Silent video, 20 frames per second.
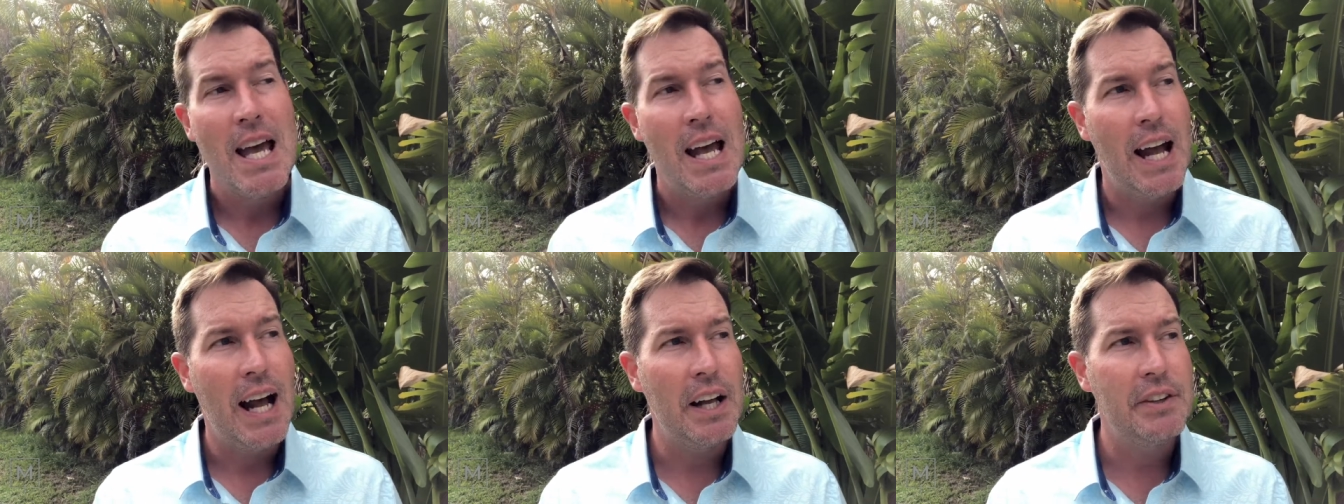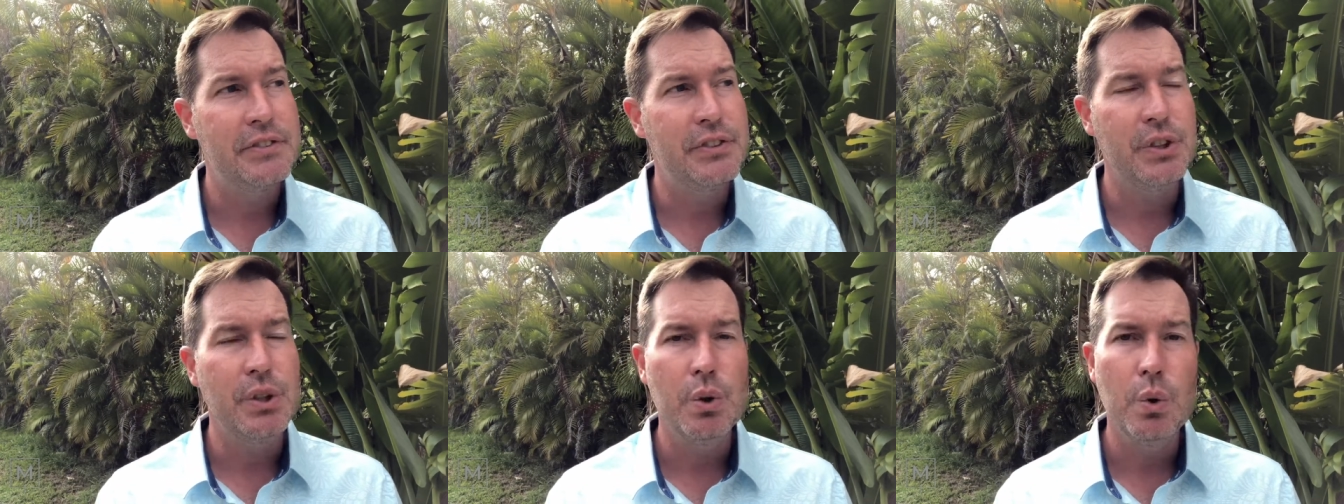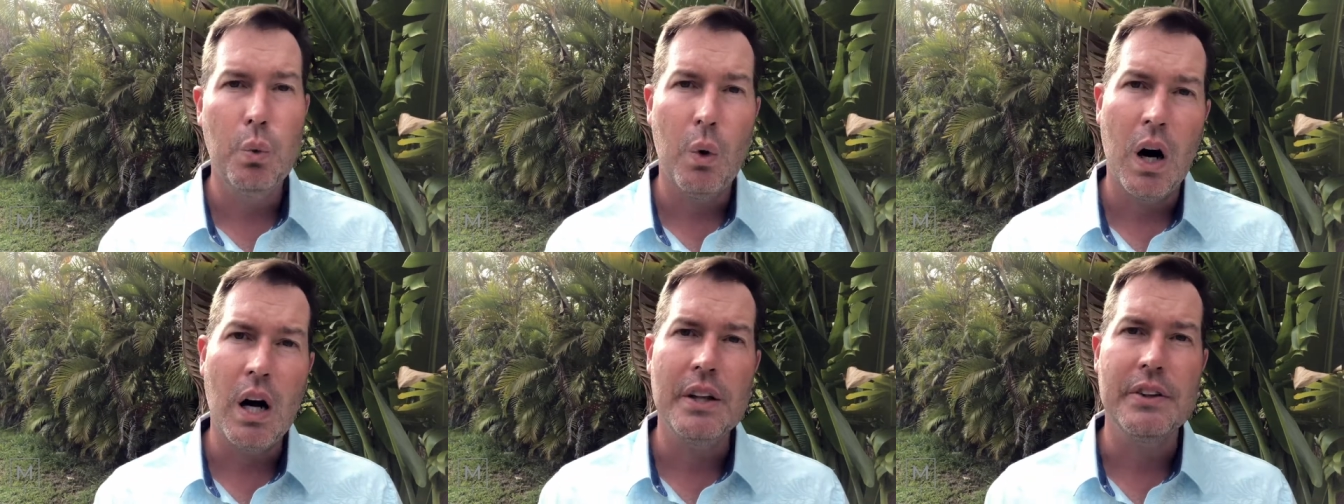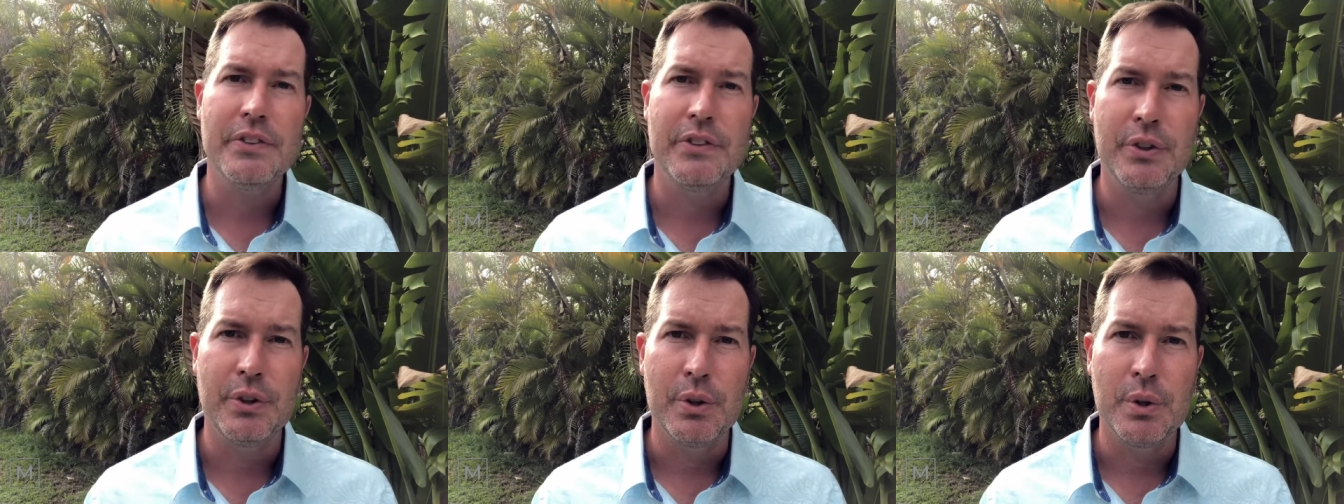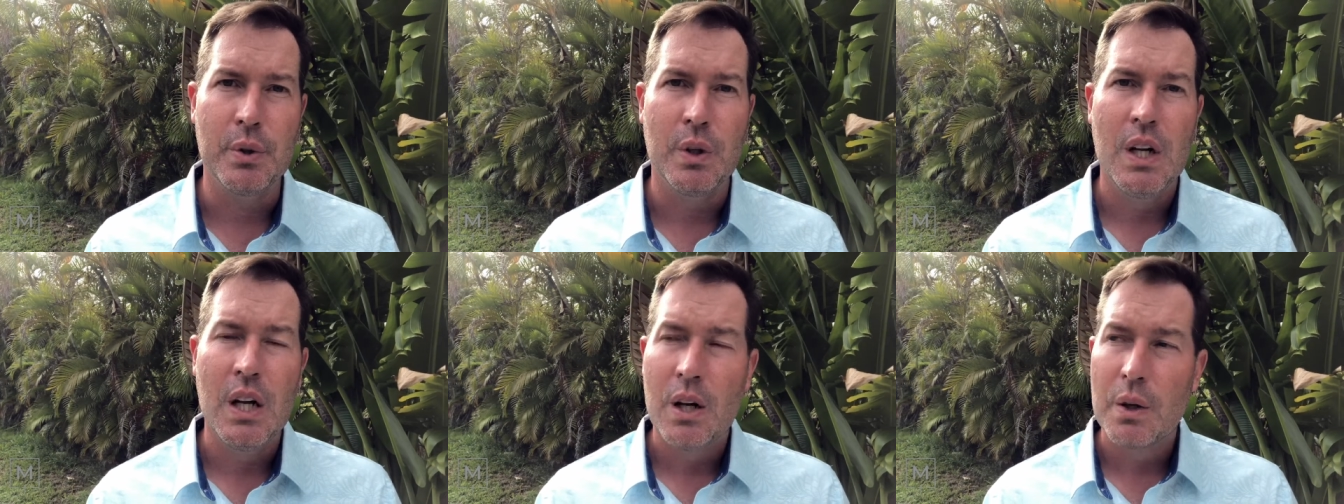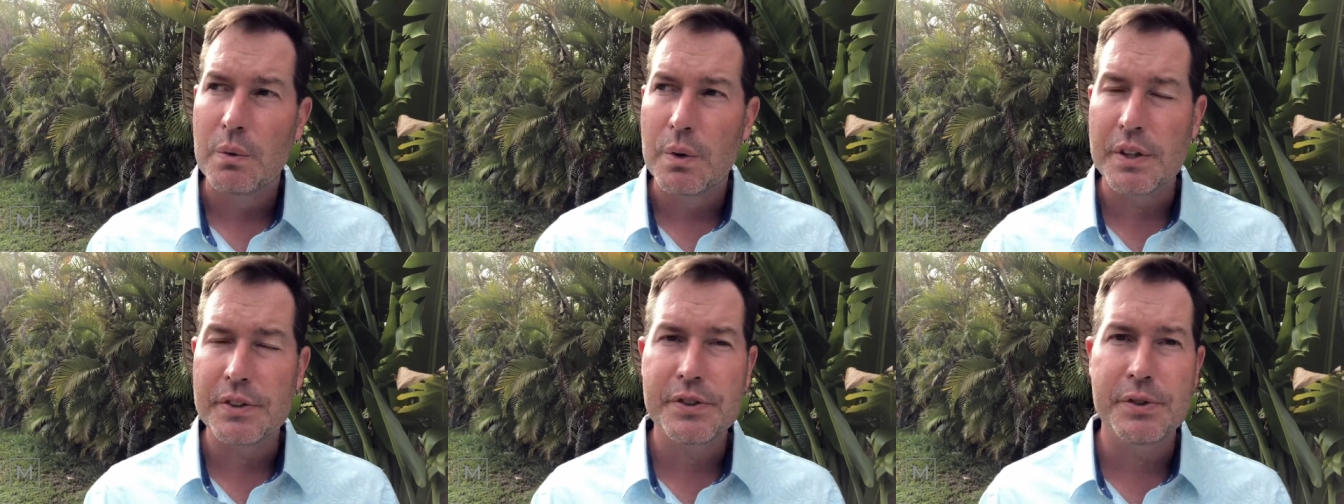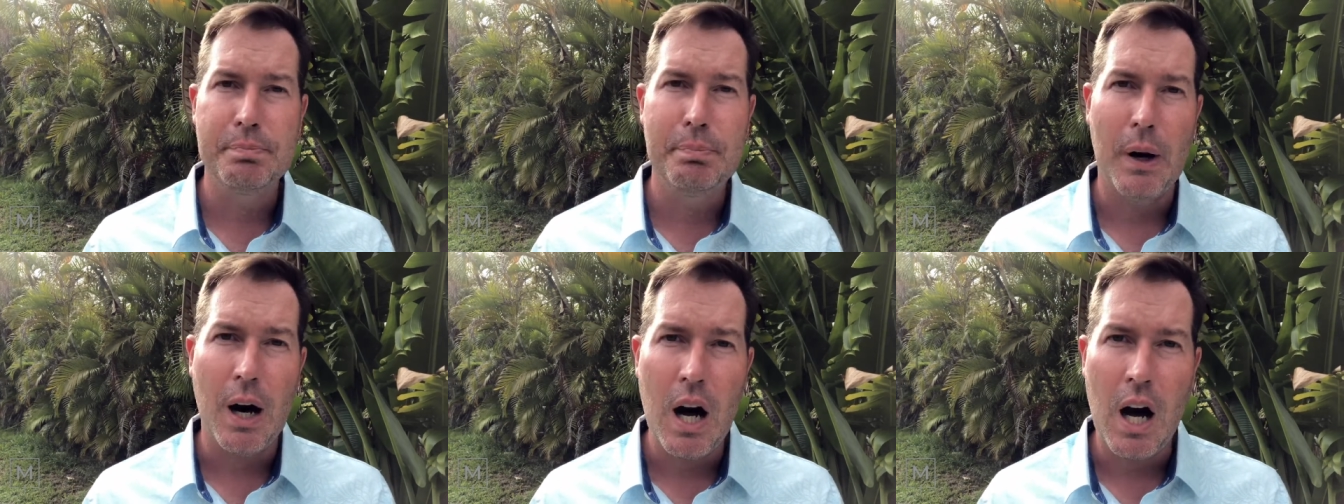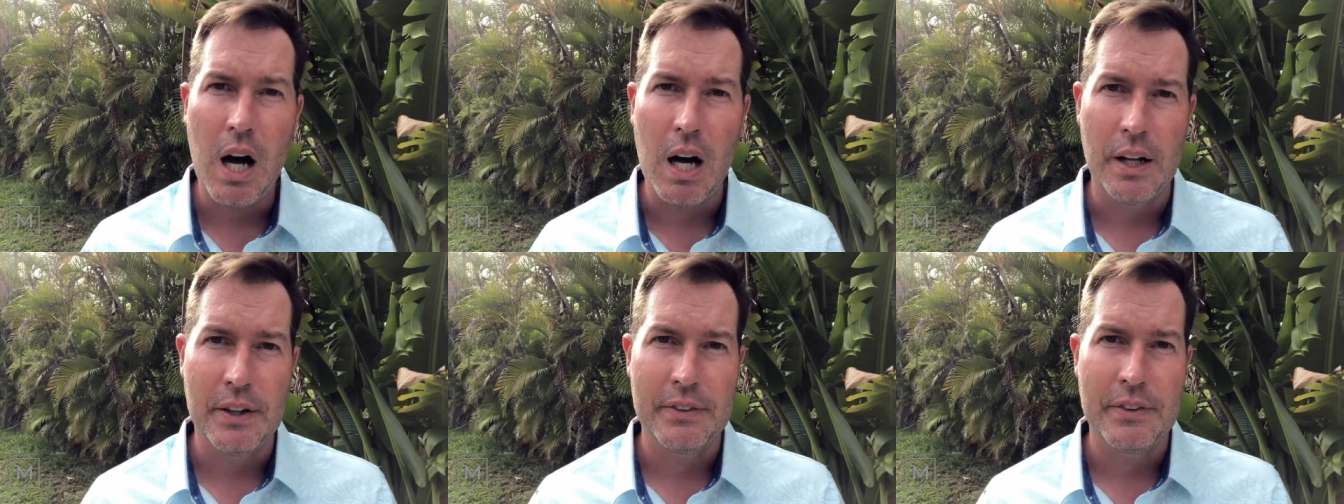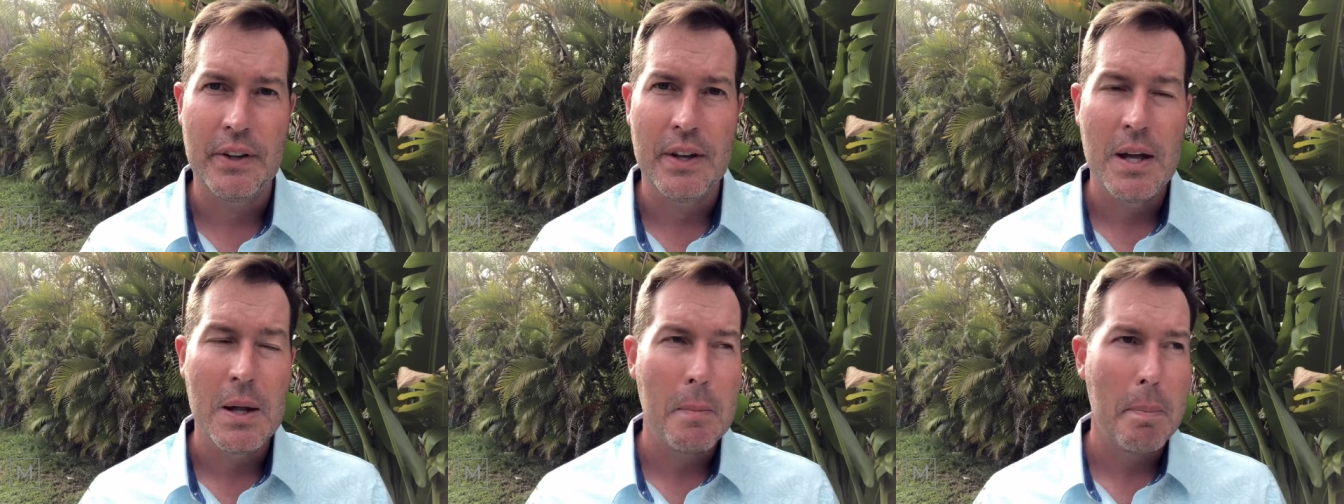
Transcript: as you want to respond